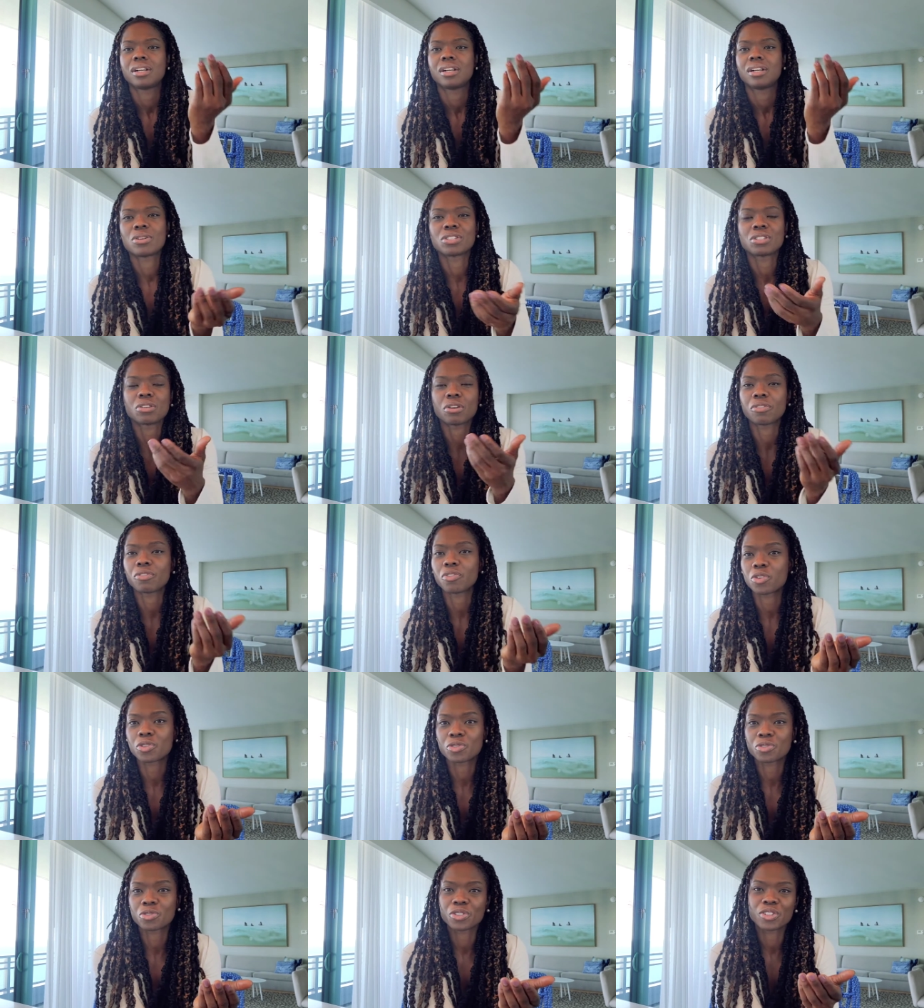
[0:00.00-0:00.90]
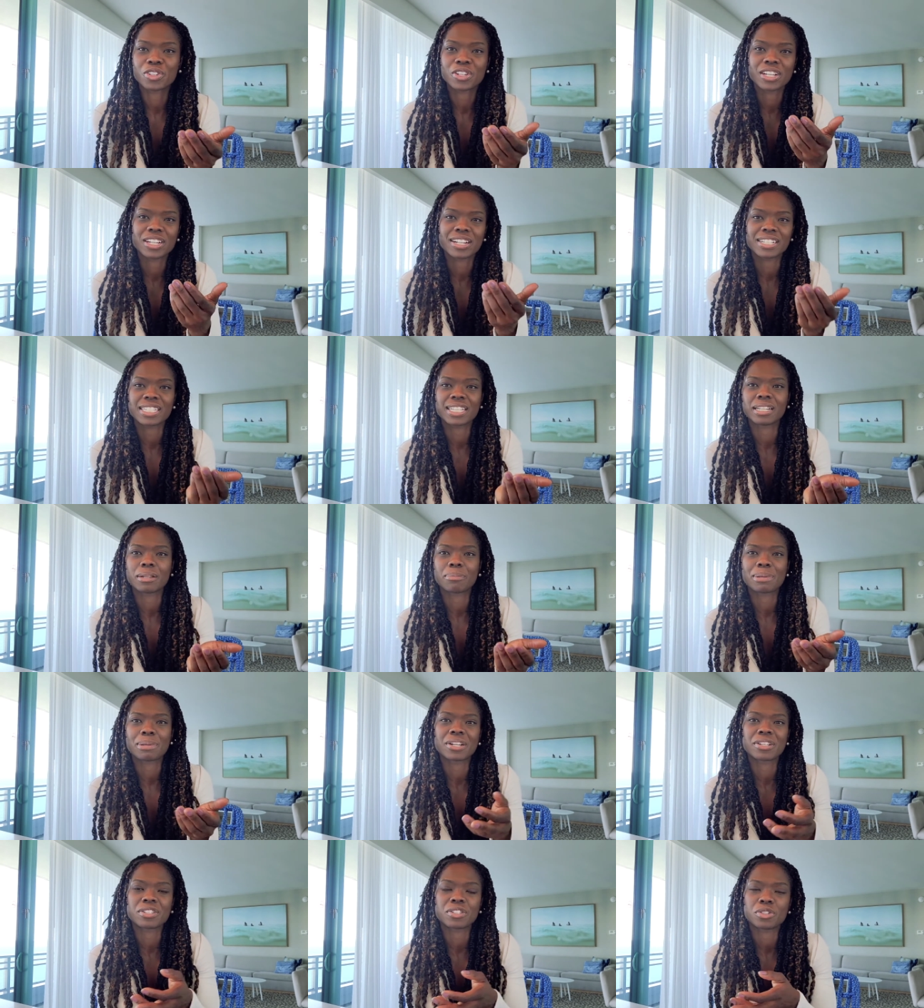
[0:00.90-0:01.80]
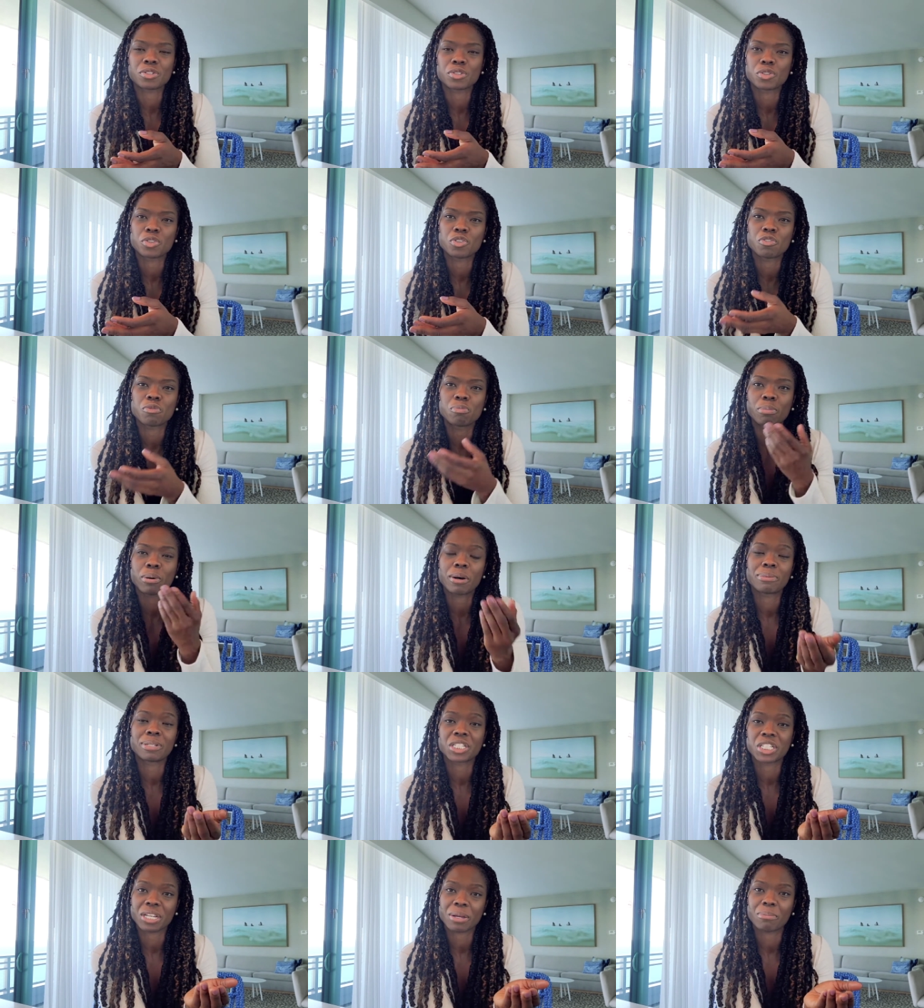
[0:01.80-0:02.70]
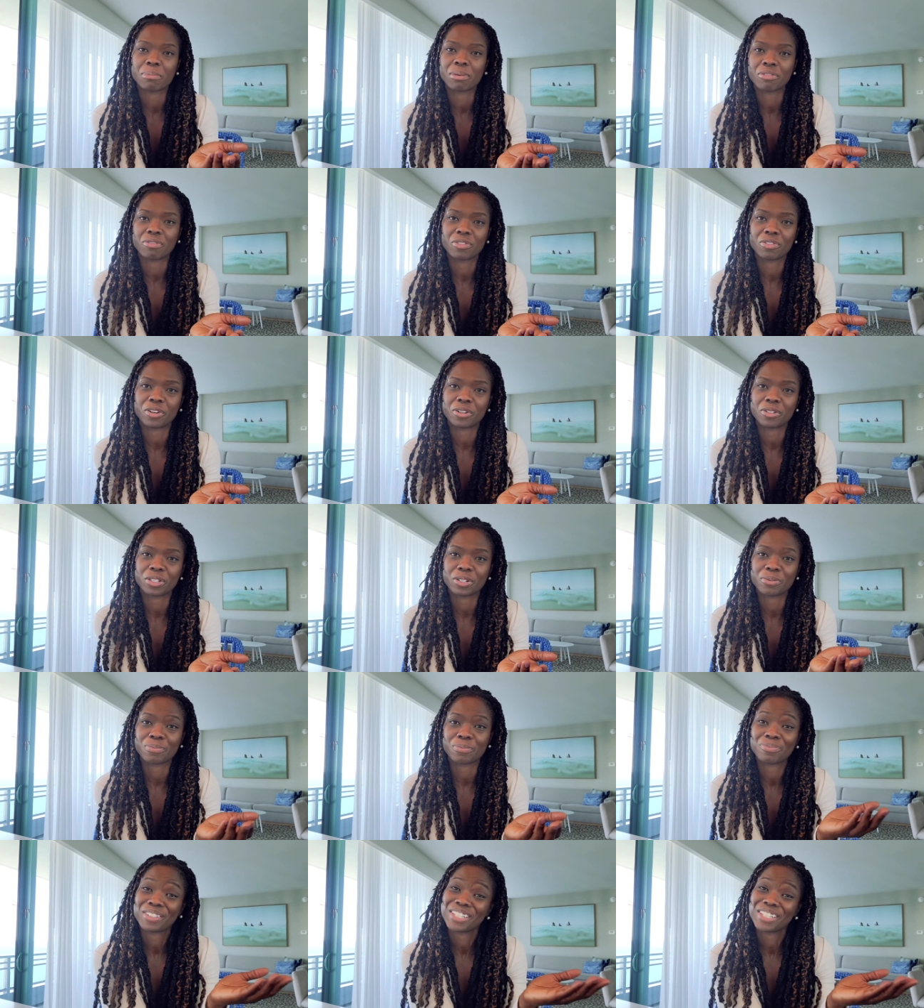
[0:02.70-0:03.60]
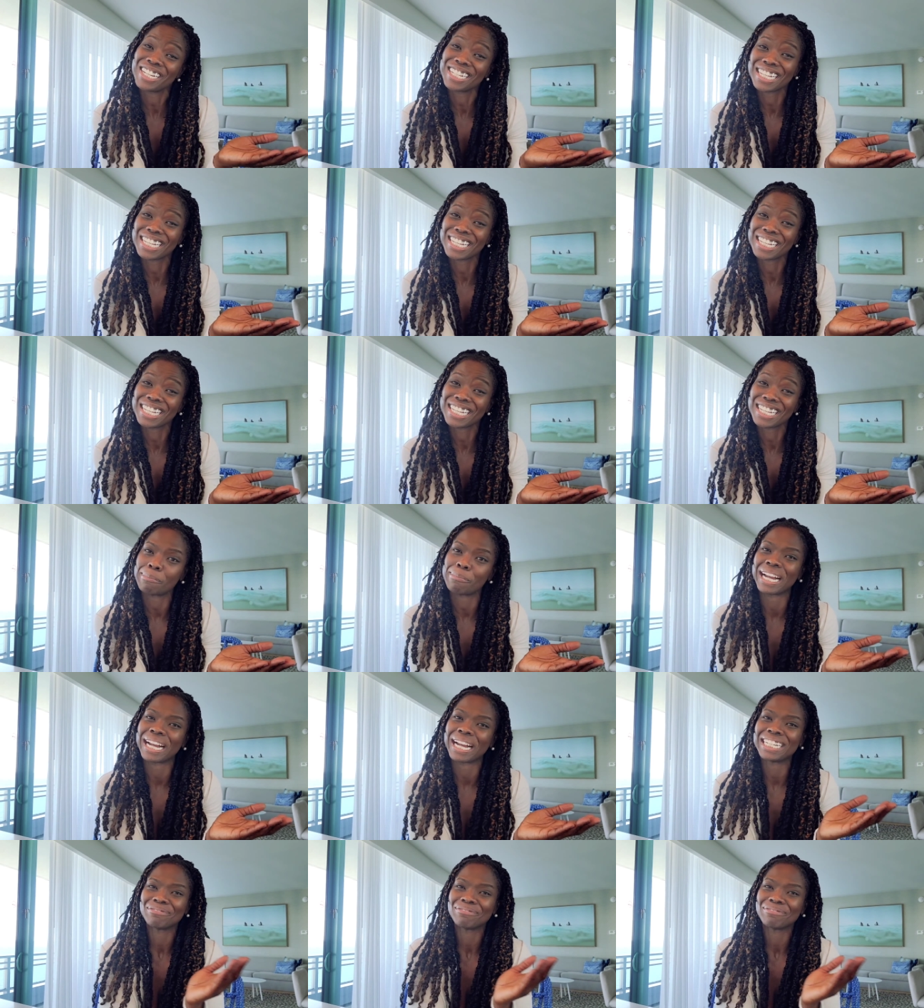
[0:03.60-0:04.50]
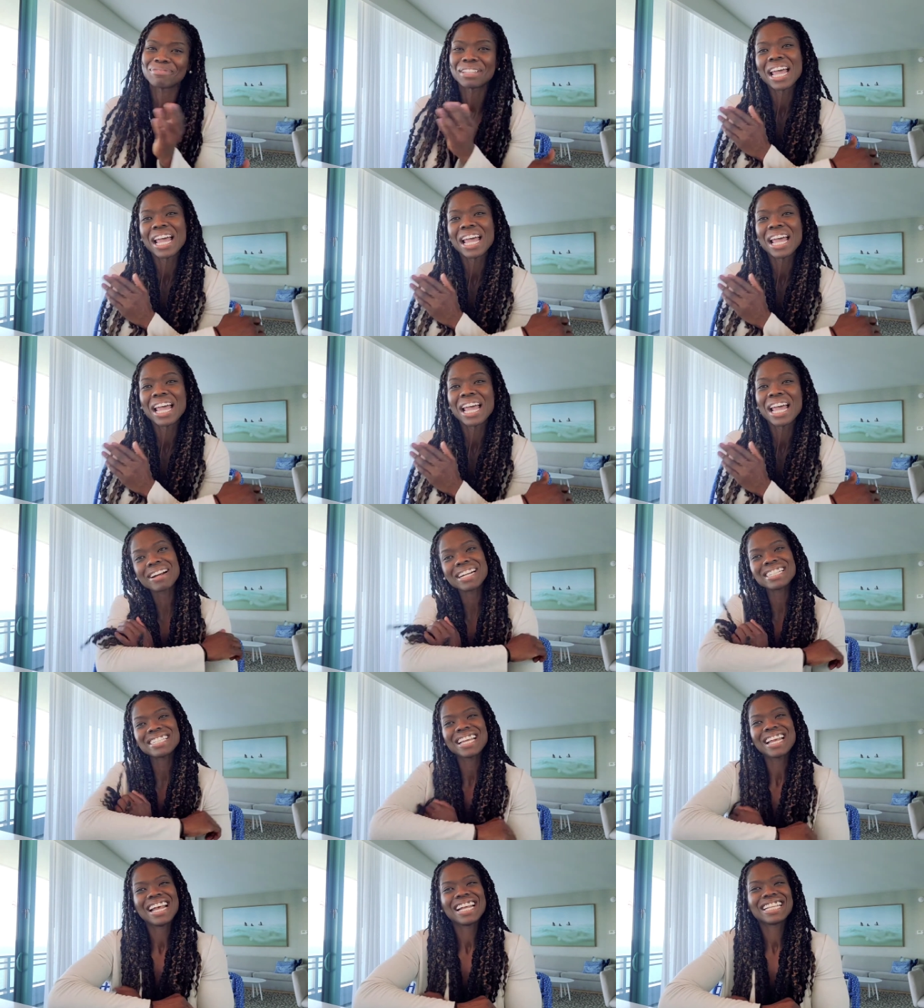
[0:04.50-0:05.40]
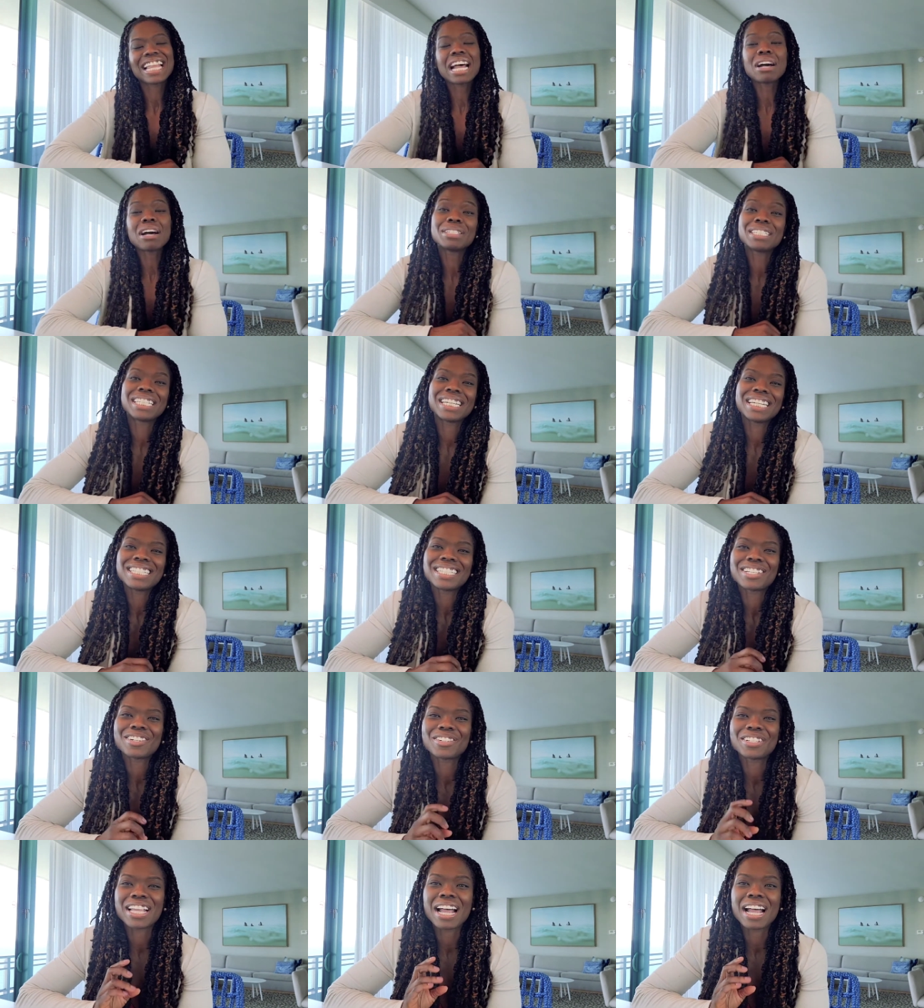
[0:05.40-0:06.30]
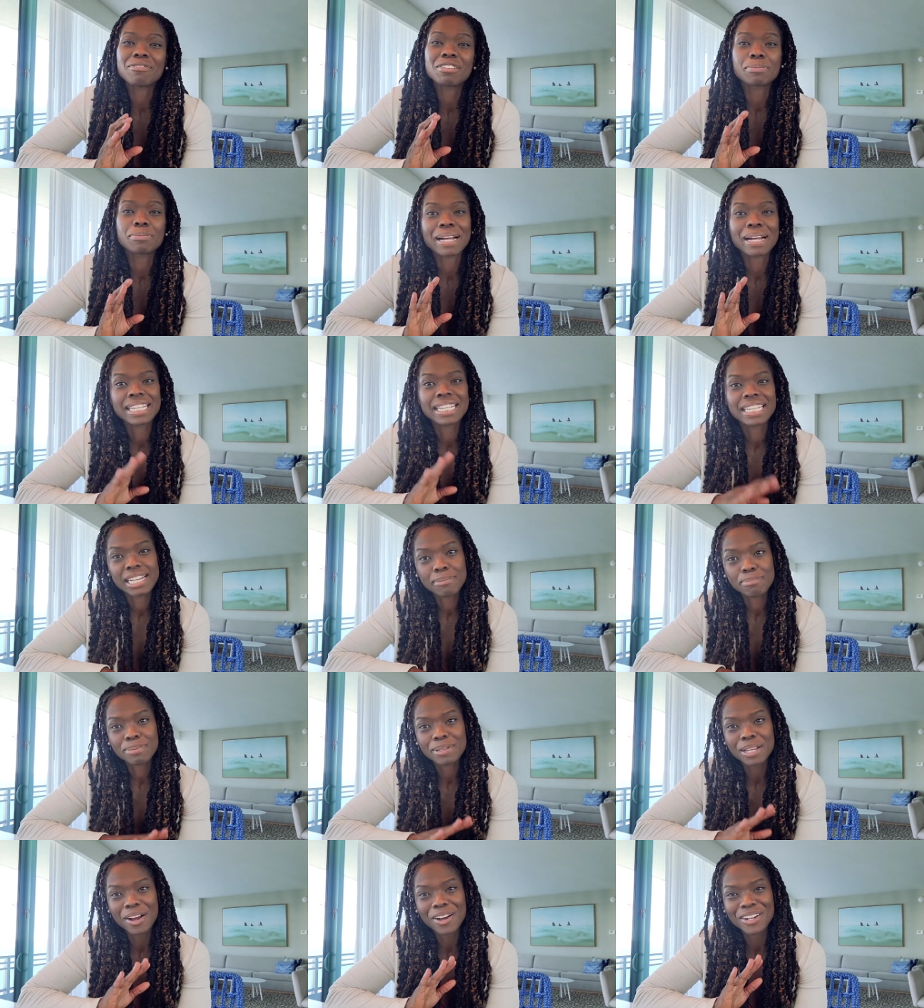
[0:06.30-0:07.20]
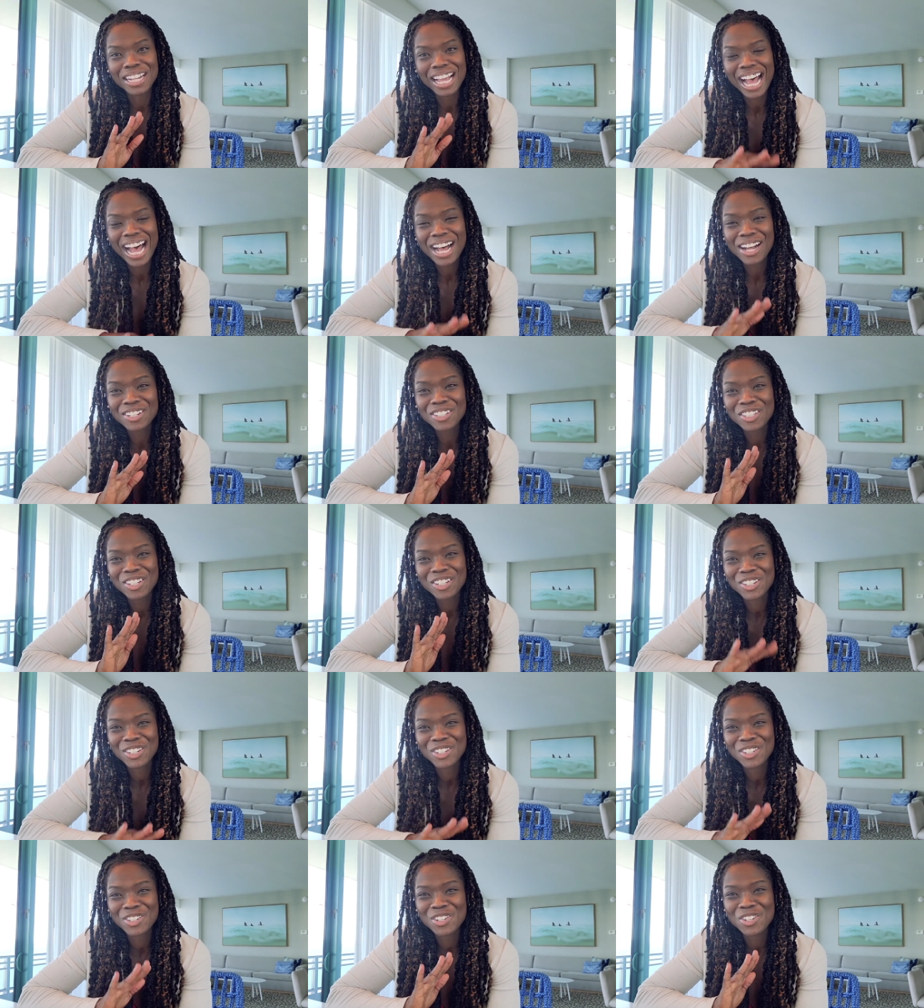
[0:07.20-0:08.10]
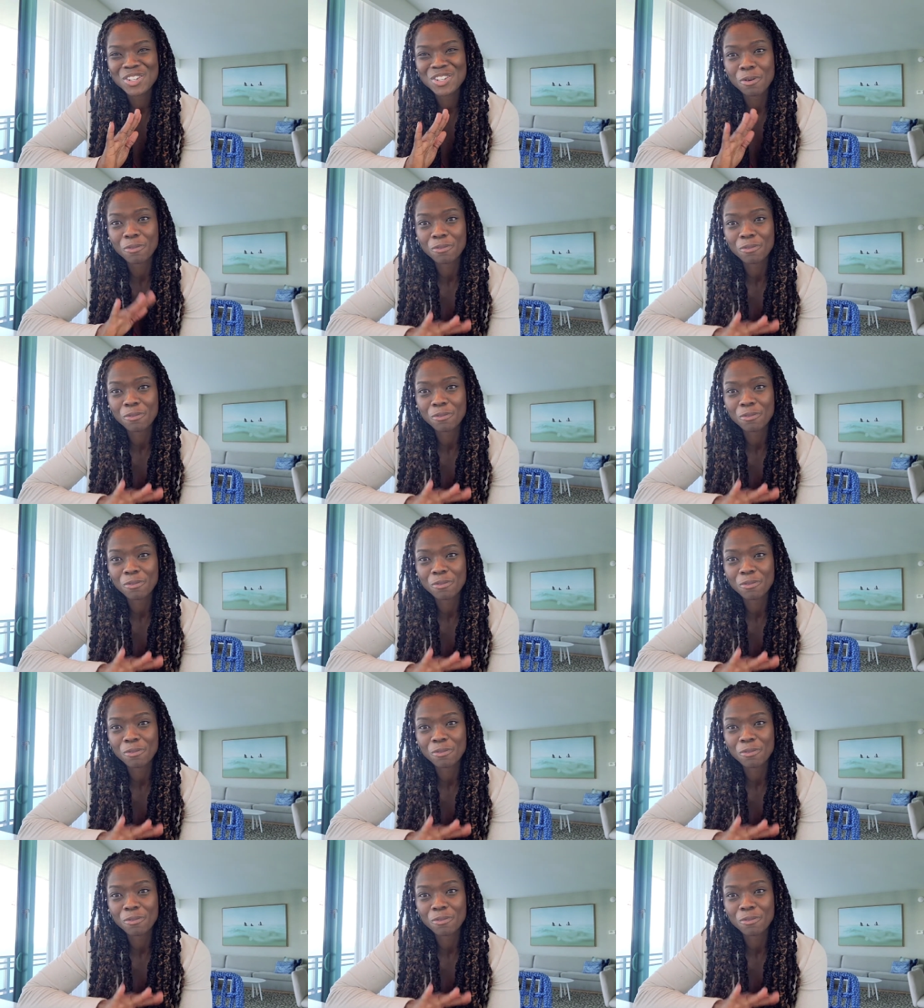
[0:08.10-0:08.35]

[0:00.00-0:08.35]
wants your photos, you cannot sell them because you publish them. So just keep that in mind. All right that was it so that was my tip on how to do your